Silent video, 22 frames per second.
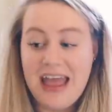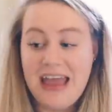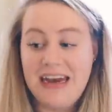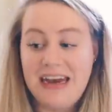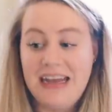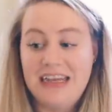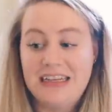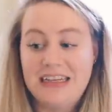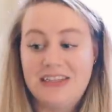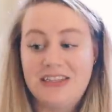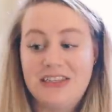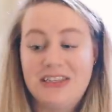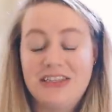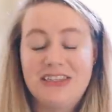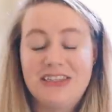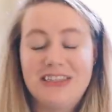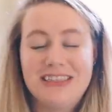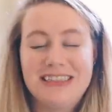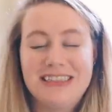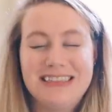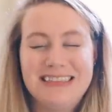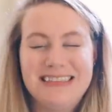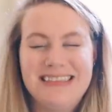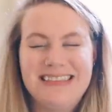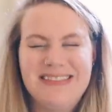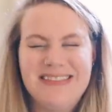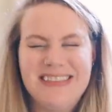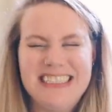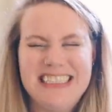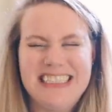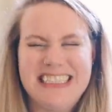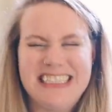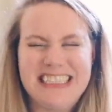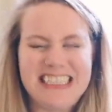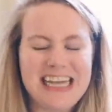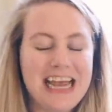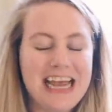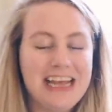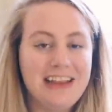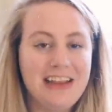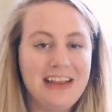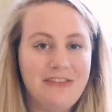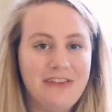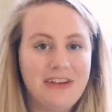and it's, oh my gosh,
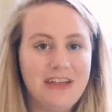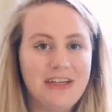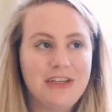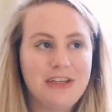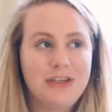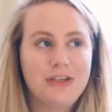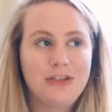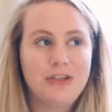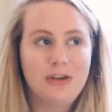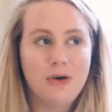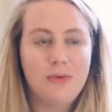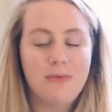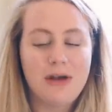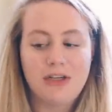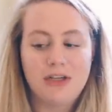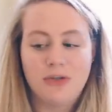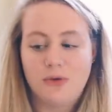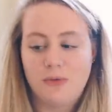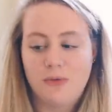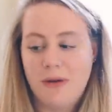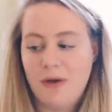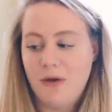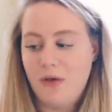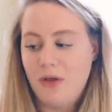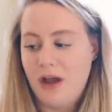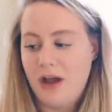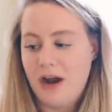I love it so much with my whole